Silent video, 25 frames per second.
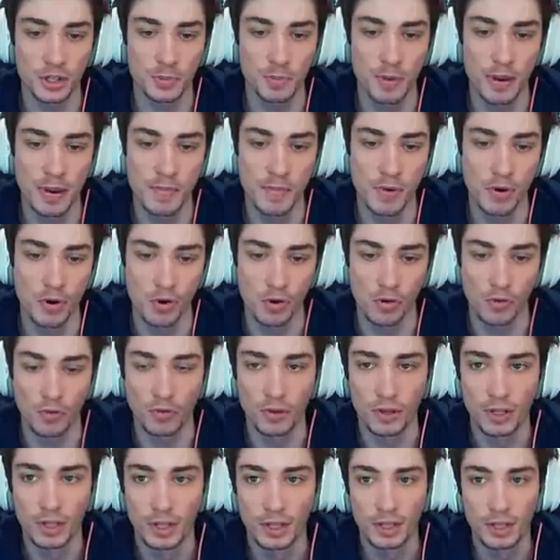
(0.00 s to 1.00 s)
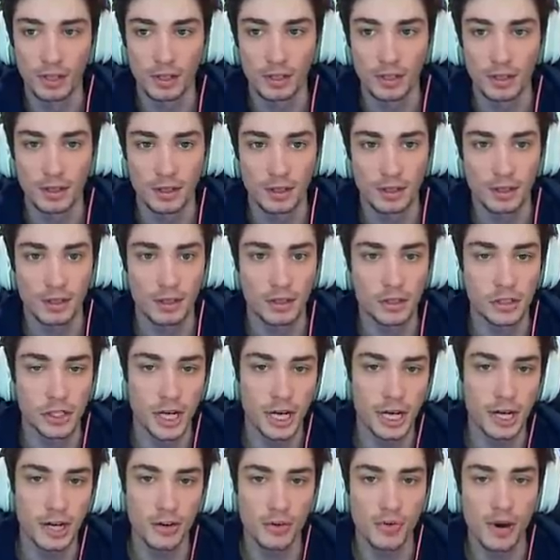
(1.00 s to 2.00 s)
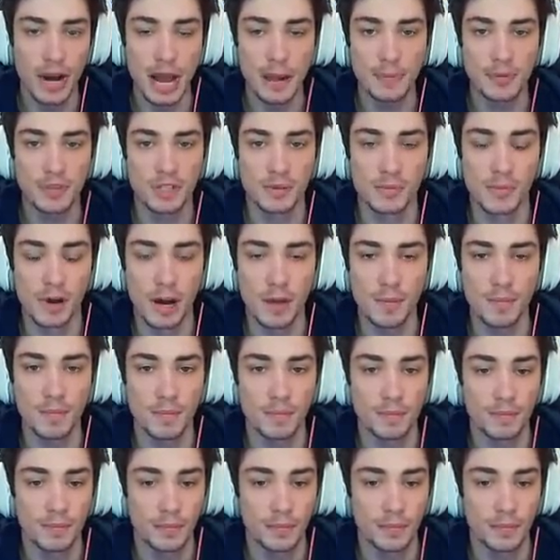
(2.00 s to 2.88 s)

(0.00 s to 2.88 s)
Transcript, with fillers: the spin move. Jaire wraps him up.